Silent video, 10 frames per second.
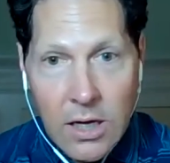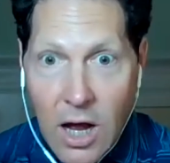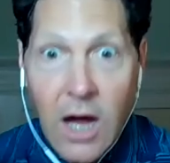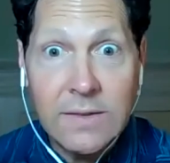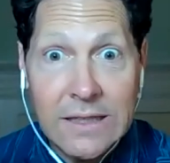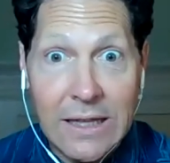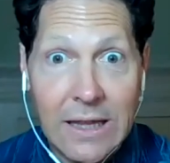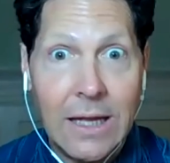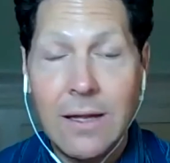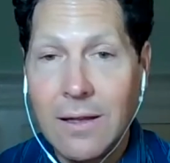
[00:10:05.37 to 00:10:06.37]

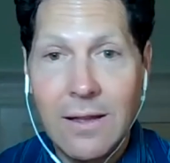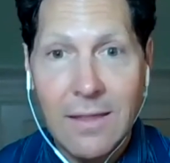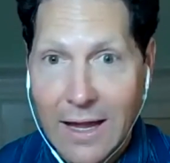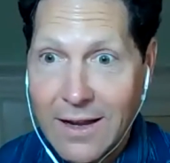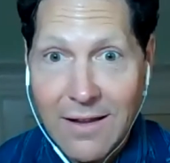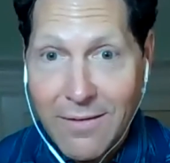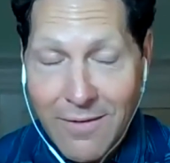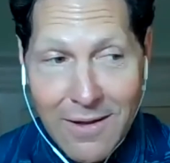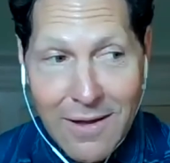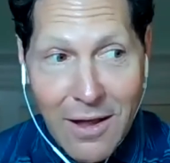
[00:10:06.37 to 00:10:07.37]
constantly like
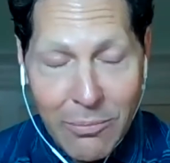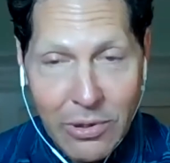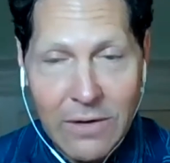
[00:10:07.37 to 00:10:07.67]
a